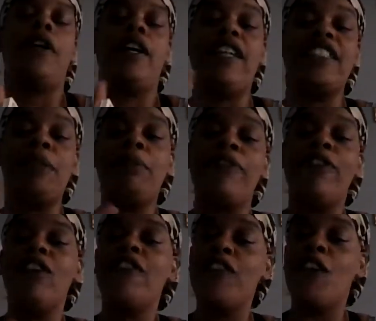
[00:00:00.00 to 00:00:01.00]
I said
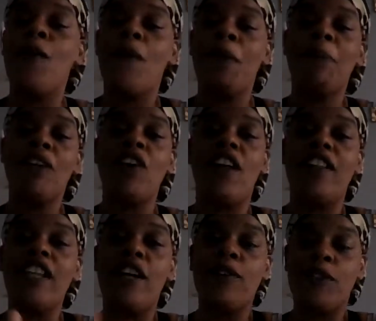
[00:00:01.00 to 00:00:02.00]
before, if you don't want to be
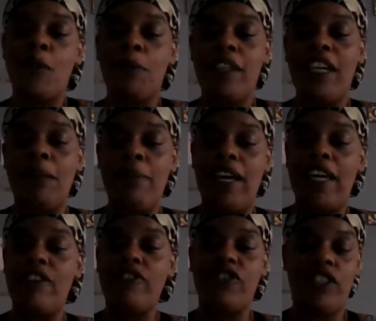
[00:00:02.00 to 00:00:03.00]
called out, don't play in my
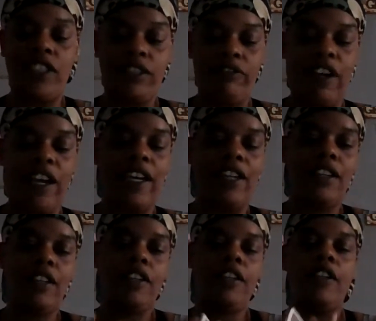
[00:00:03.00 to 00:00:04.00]
energy. Right?
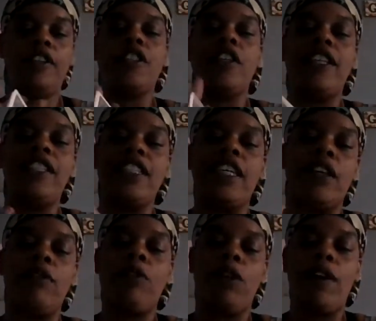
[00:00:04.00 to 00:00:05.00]
So let's see.
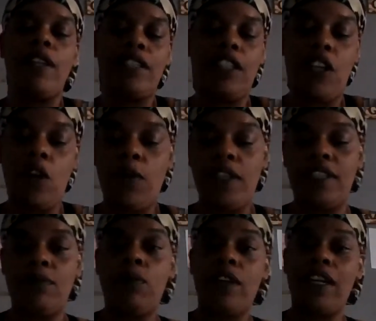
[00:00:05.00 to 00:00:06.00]
What do I need to know when it,
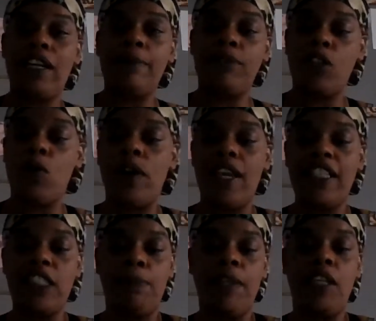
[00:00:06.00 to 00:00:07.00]
when it comes to what I
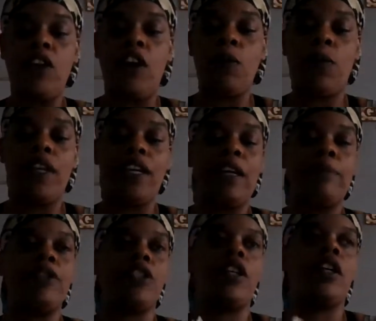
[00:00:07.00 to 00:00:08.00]
speak on? When it
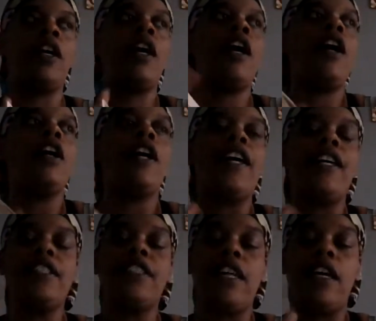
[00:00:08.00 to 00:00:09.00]
comes to
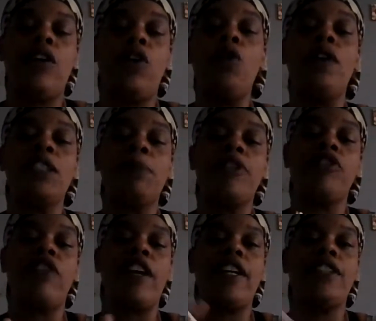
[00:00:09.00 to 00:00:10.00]
has who has been
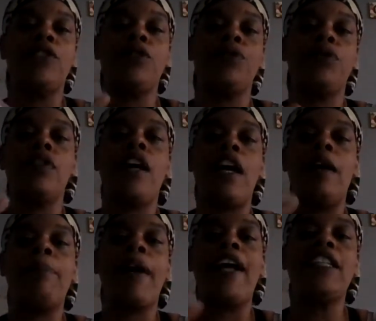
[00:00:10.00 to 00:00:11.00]
trying to
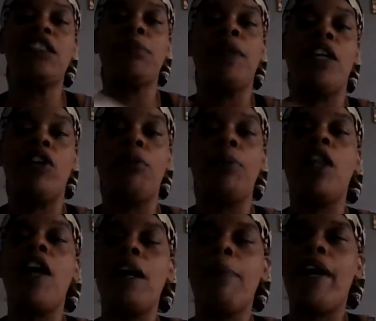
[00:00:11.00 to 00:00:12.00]
uh, bind me or
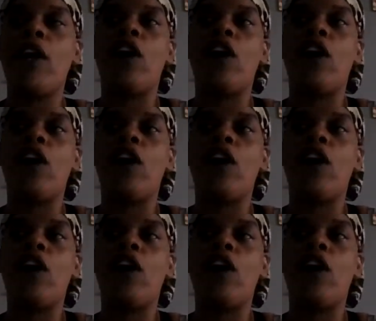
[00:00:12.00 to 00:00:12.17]
block my